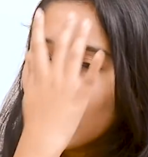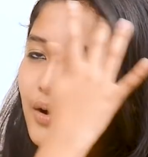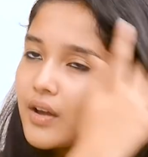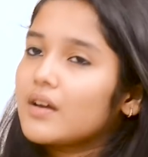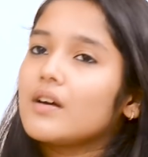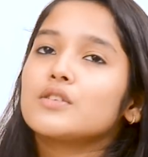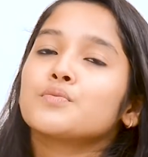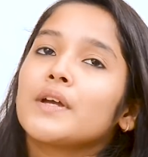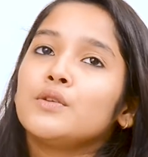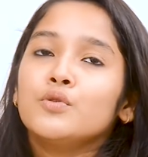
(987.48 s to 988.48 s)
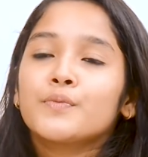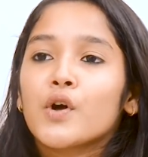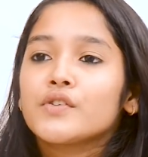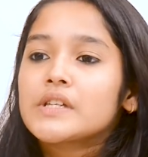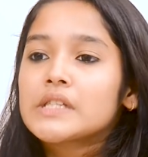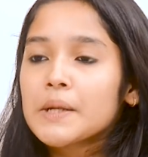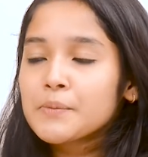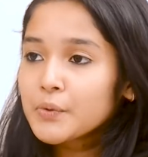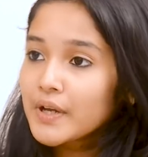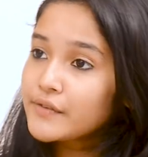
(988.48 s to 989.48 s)
Okay. So my new projects are I'm
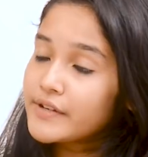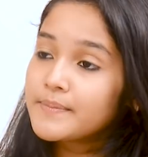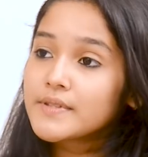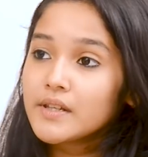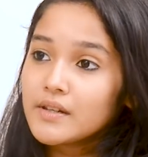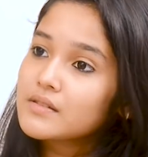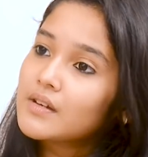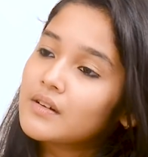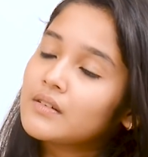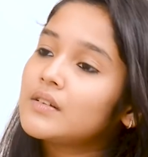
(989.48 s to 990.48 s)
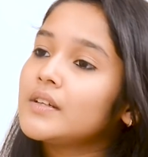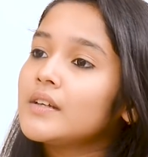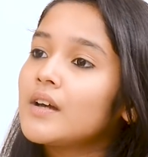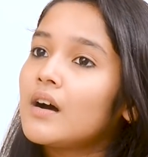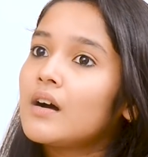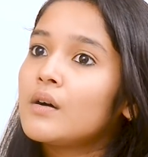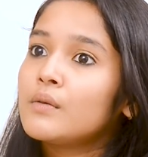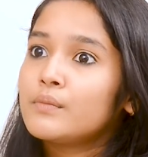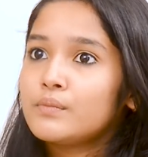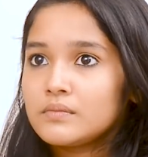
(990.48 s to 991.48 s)
doing a web series currently.
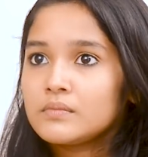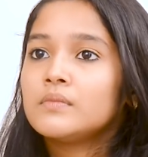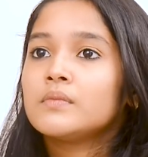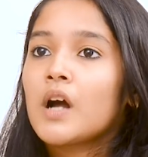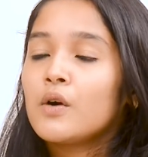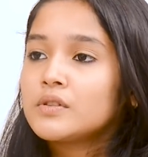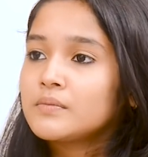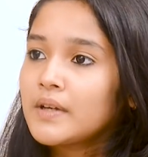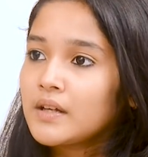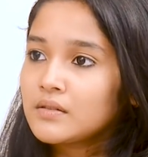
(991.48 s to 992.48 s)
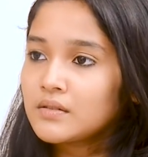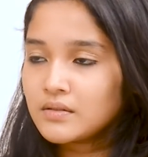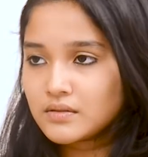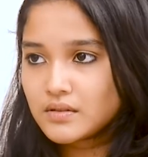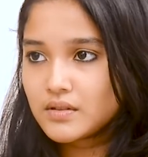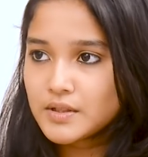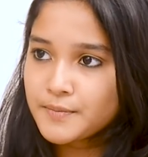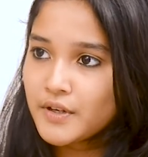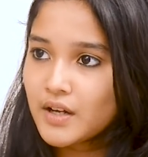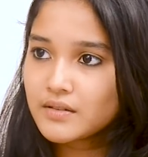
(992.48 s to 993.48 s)
Gautam Menon is
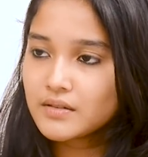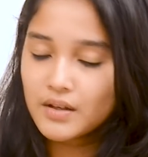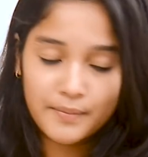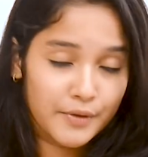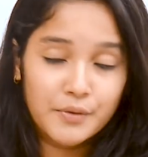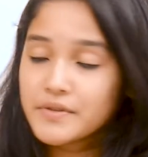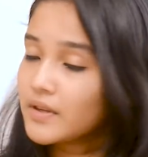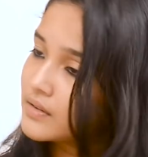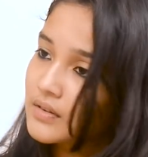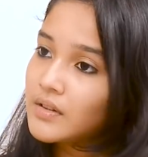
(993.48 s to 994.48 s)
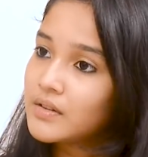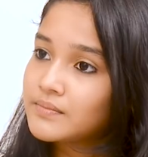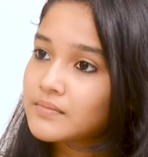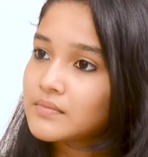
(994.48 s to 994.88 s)
producing the